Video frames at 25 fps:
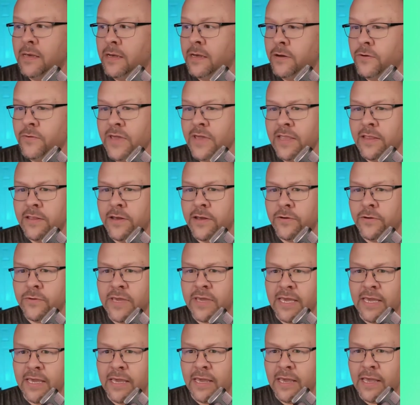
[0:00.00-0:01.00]
Okie
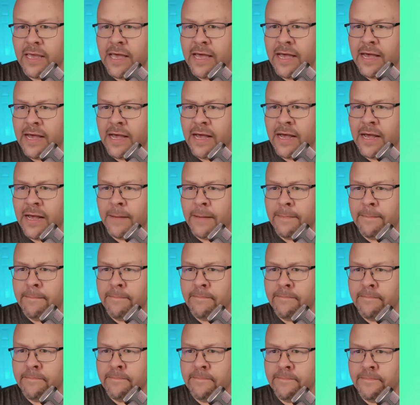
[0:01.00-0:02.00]
dokie.
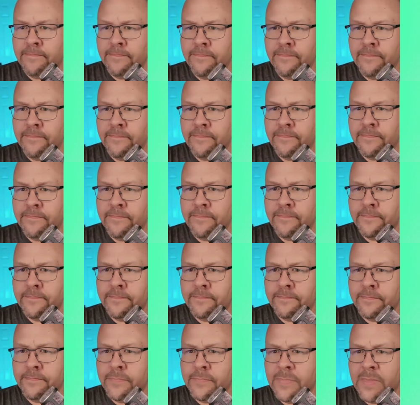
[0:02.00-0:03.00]

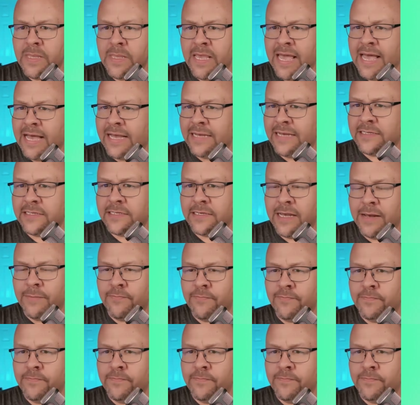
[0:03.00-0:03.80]
Yes,